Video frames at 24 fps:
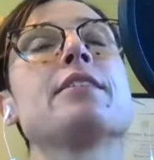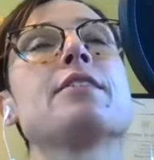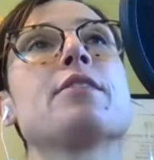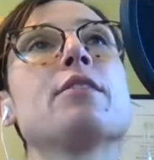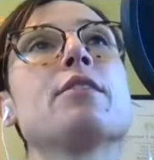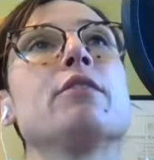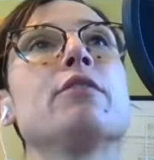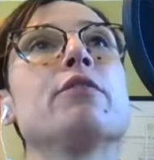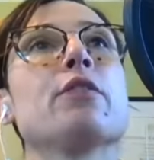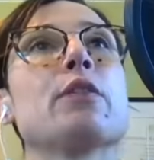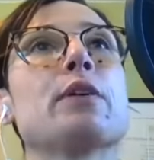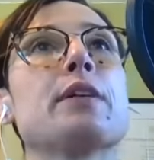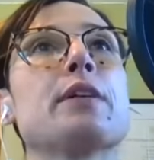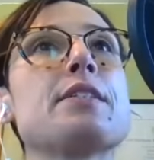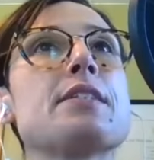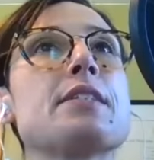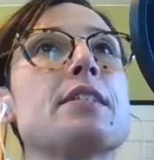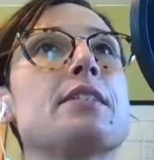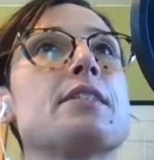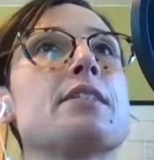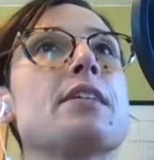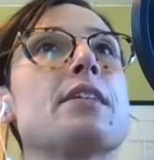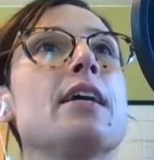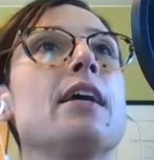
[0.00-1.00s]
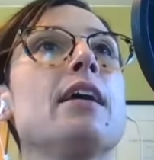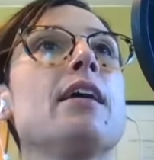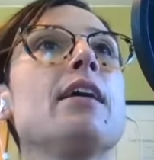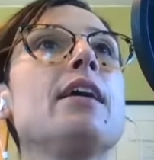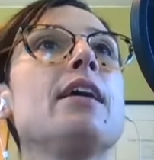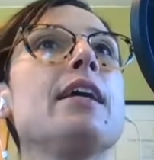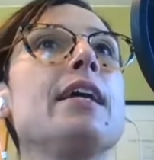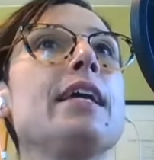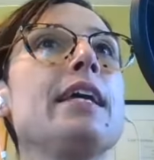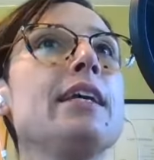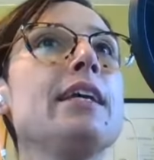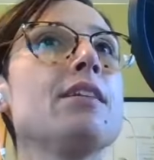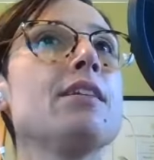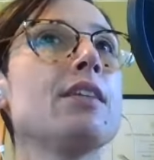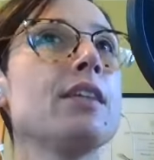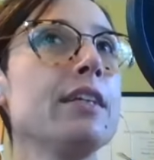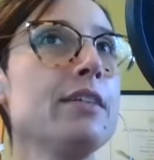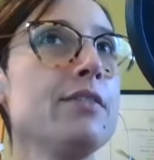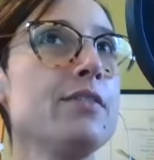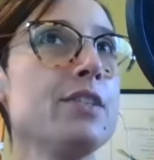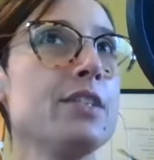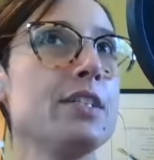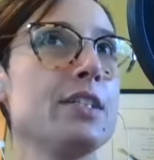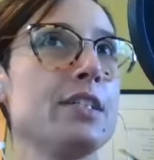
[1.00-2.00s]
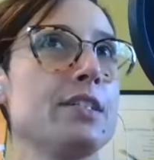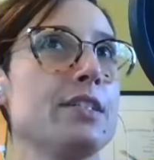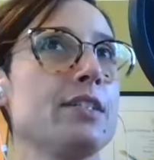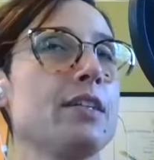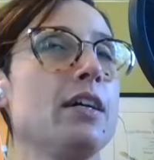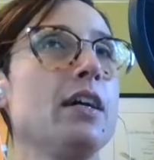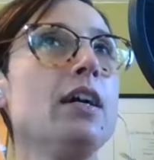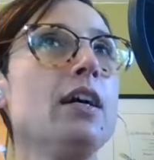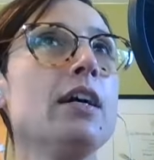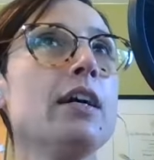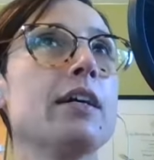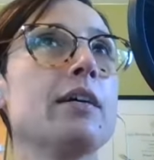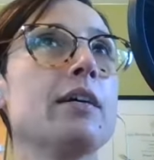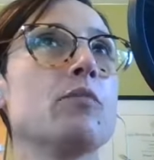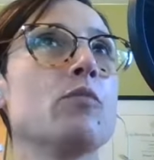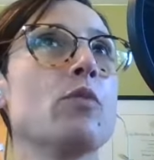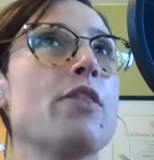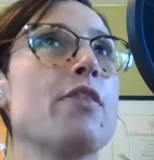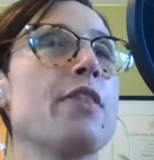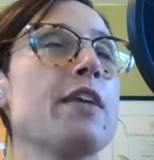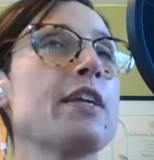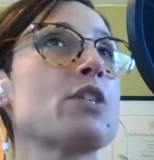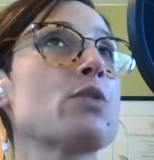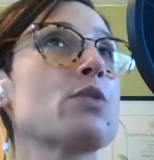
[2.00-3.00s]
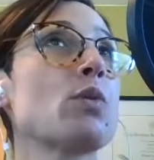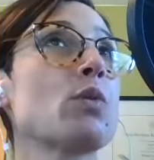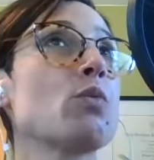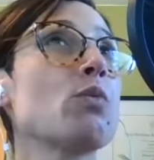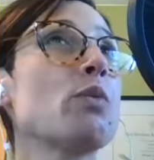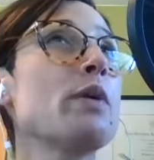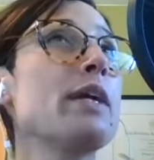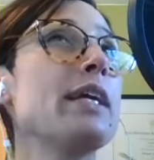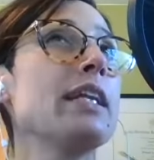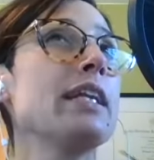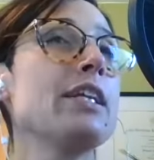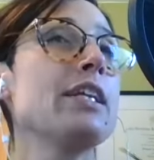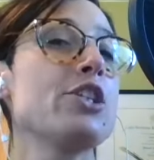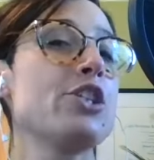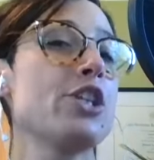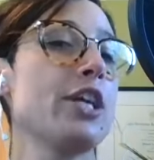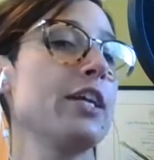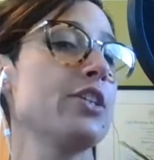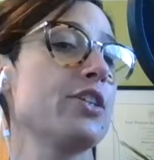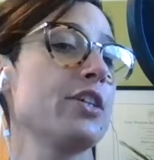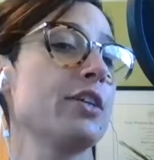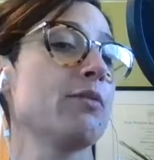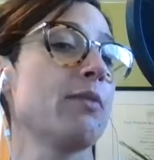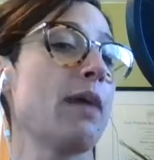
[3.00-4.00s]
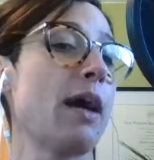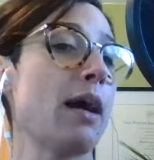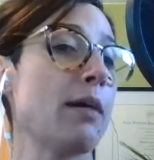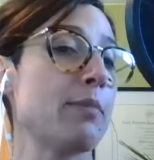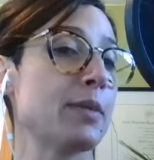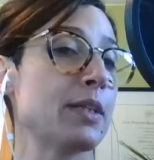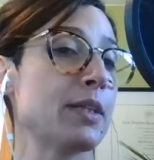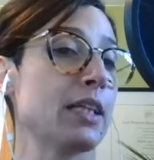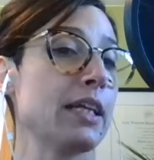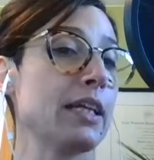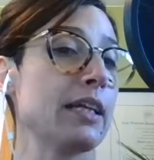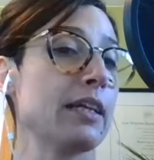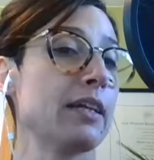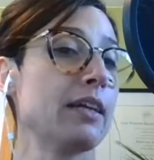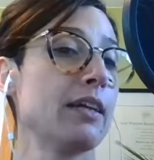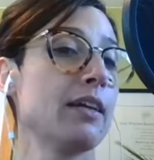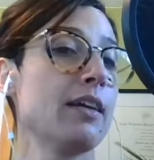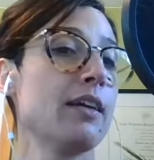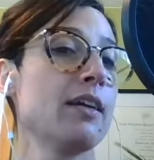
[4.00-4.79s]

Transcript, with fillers: So, for instance, he lived at a time when things were really changing rapidly.